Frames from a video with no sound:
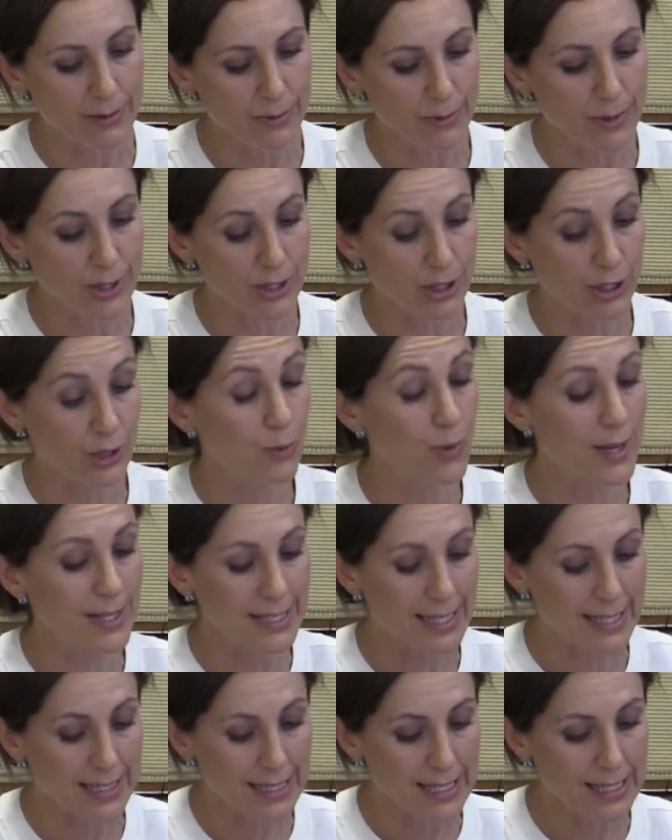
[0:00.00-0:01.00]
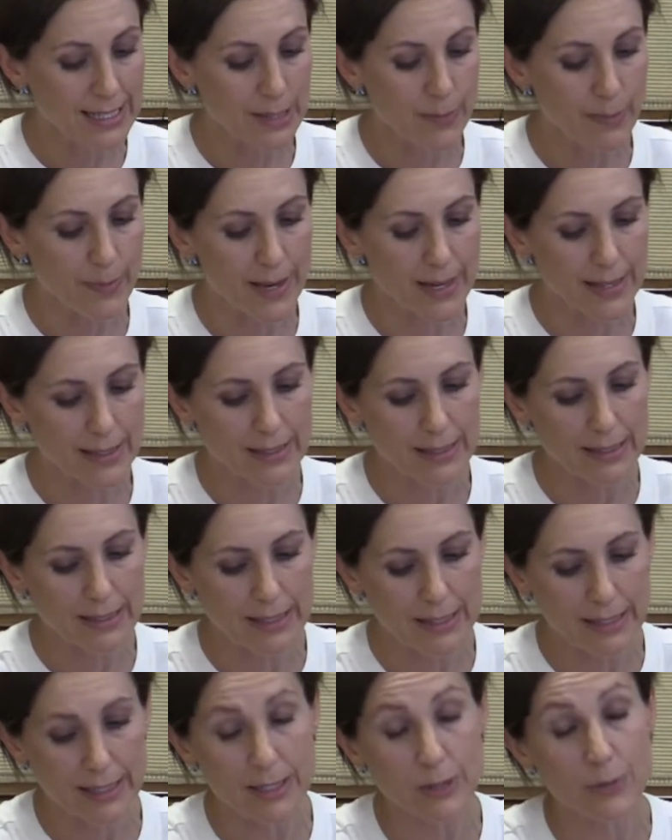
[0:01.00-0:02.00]
which once anticipated
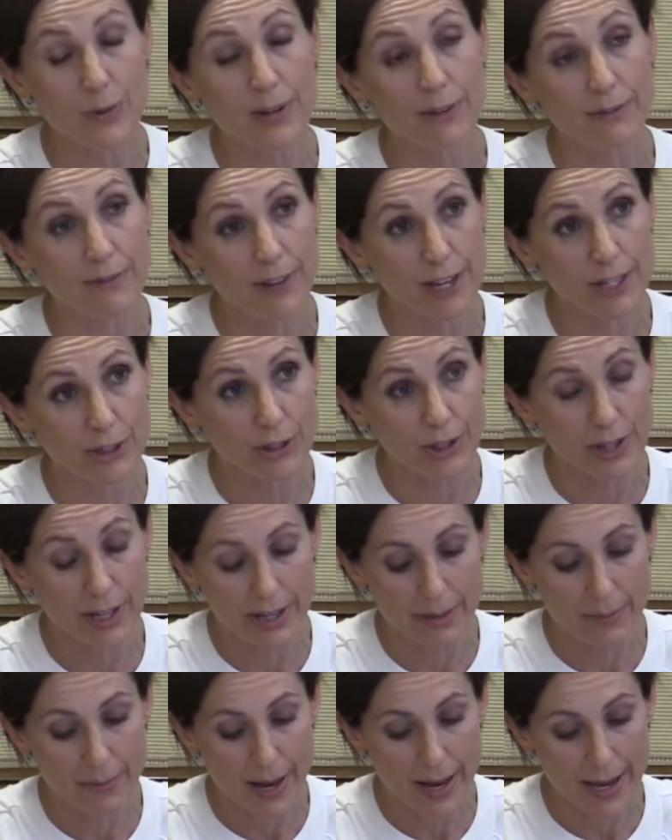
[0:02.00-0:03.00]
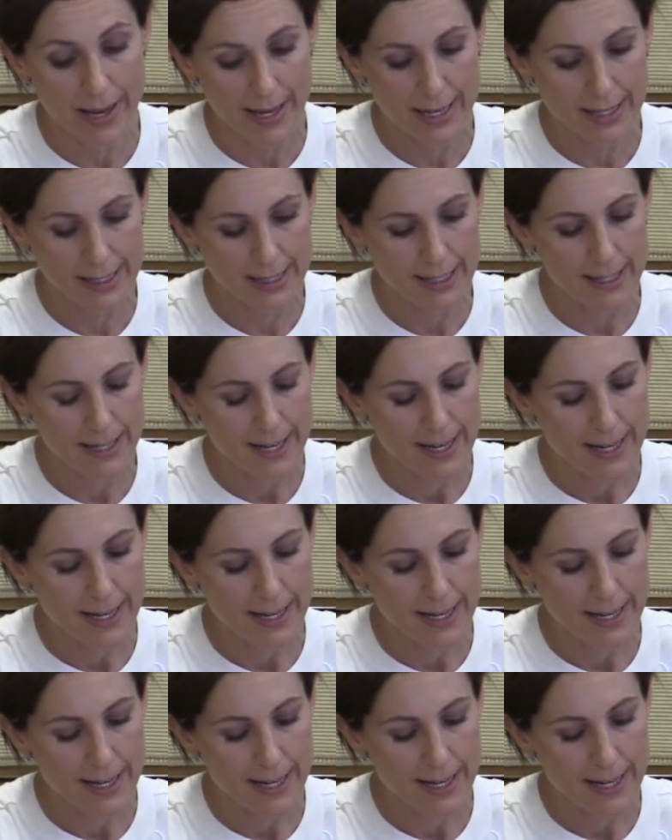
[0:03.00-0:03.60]
leads to an inflationary bias.